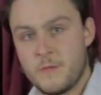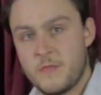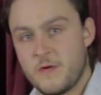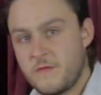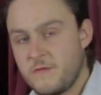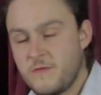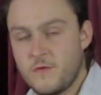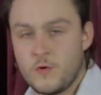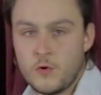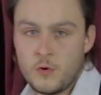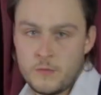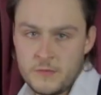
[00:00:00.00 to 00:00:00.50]

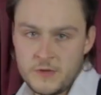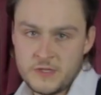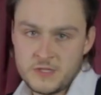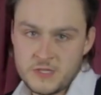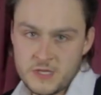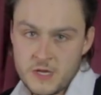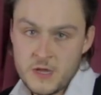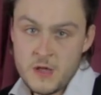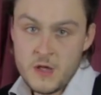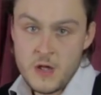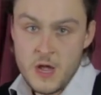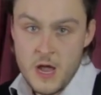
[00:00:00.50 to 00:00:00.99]

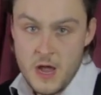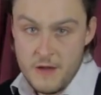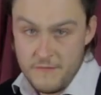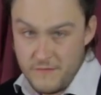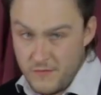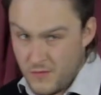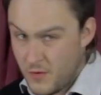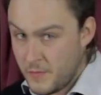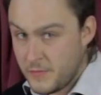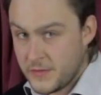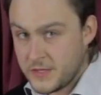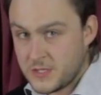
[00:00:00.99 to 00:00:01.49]
performance
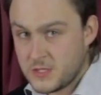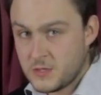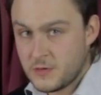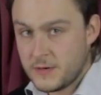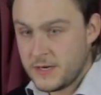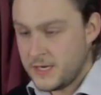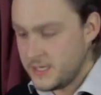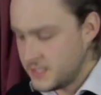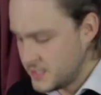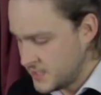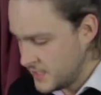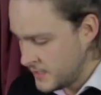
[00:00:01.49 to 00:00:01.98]
from the
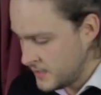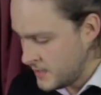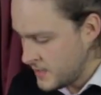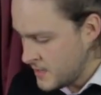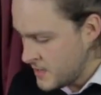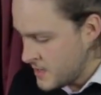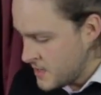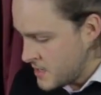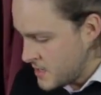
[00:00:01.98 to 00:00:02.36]
tweeter